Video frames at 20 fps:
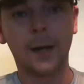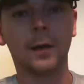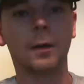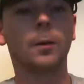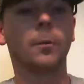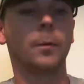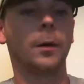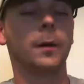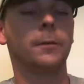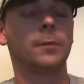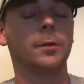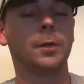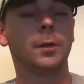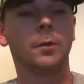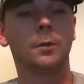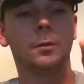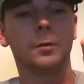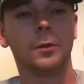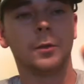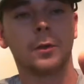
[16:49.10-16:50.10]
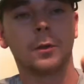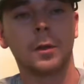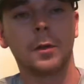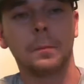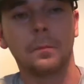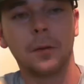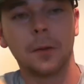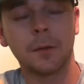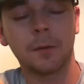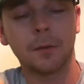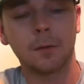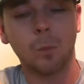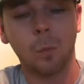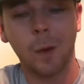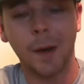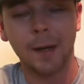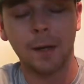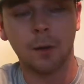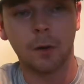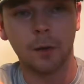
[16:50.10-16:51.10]
or whatever you use, and you're gonna put this
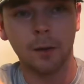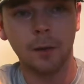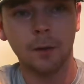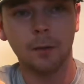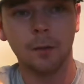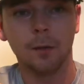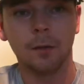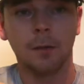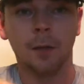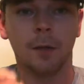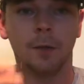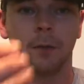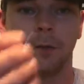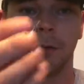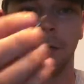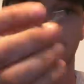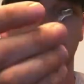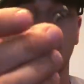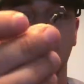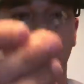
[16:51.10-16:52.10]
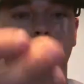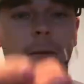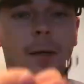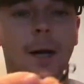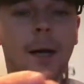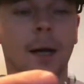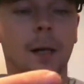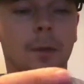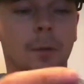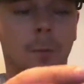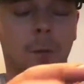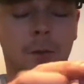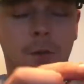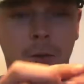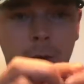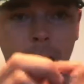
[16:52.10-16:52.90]
weight on it, and then you're gonna tie, once you